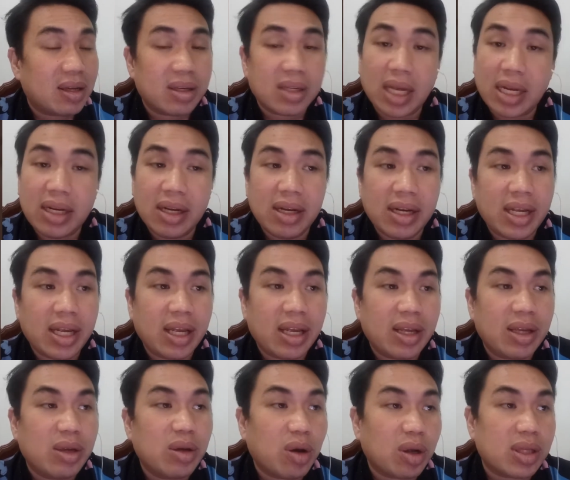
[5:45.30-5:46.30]
Suddenly
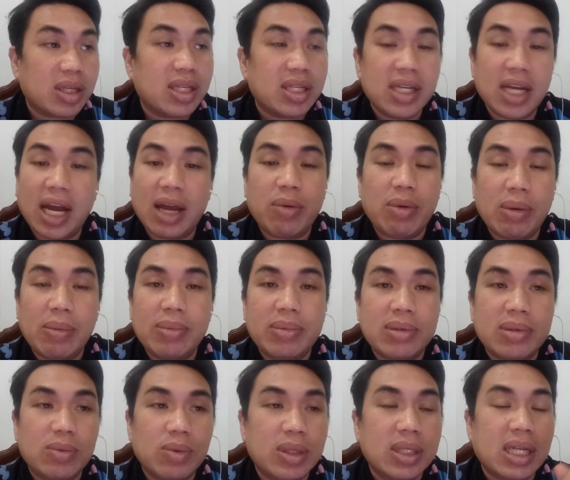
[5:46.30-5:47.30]
you got this guy
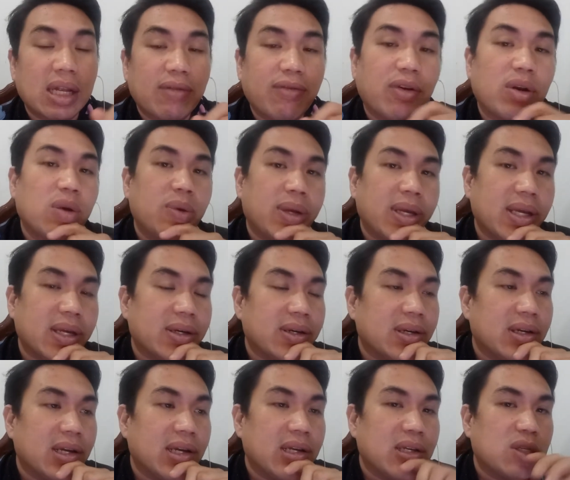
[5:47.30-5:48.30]
will start following you.
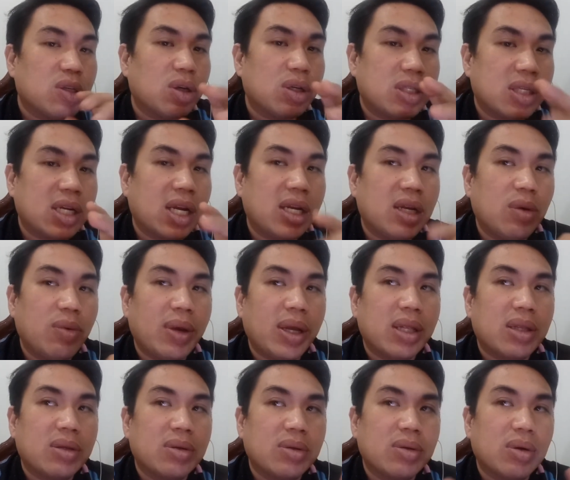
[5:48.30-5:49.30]
So it's another
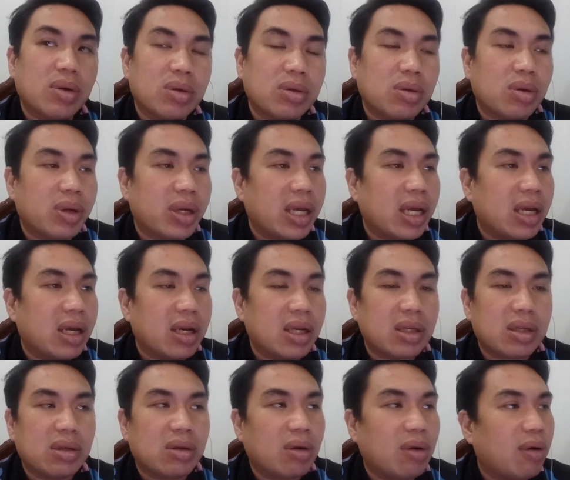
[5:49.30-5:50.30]
way to also
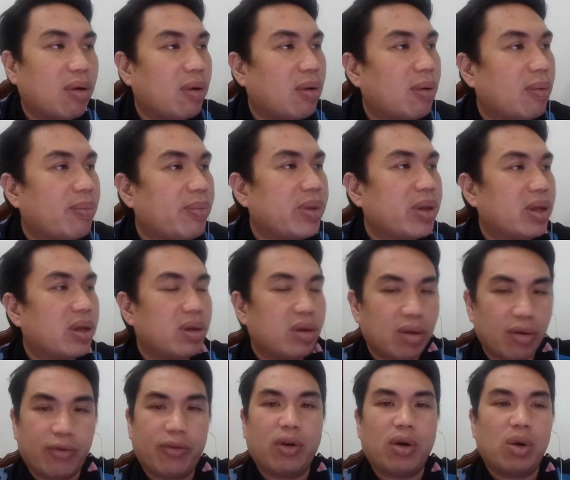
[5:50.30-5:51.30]
increase your
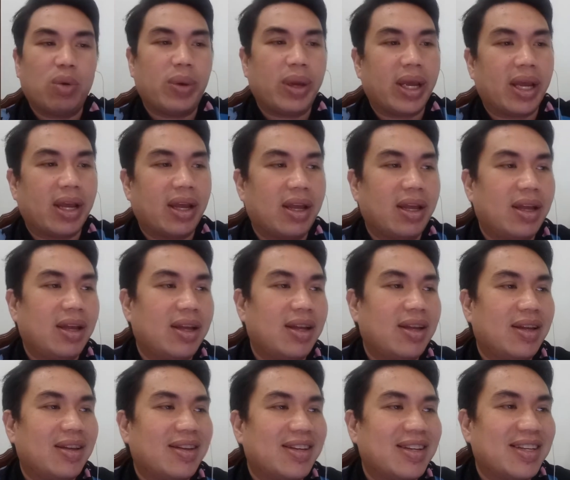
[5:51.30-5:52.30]
following,
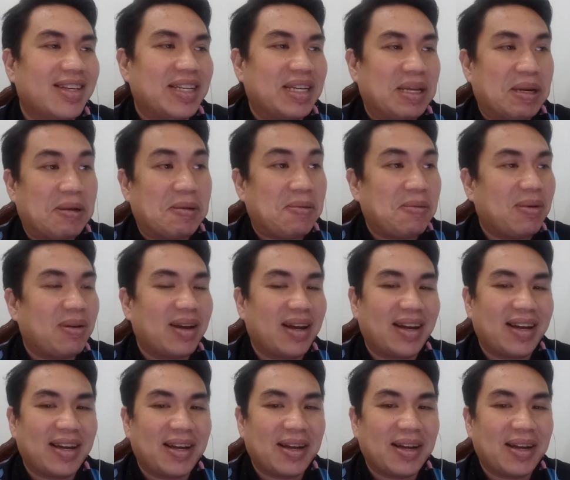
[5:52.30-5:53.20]
you know.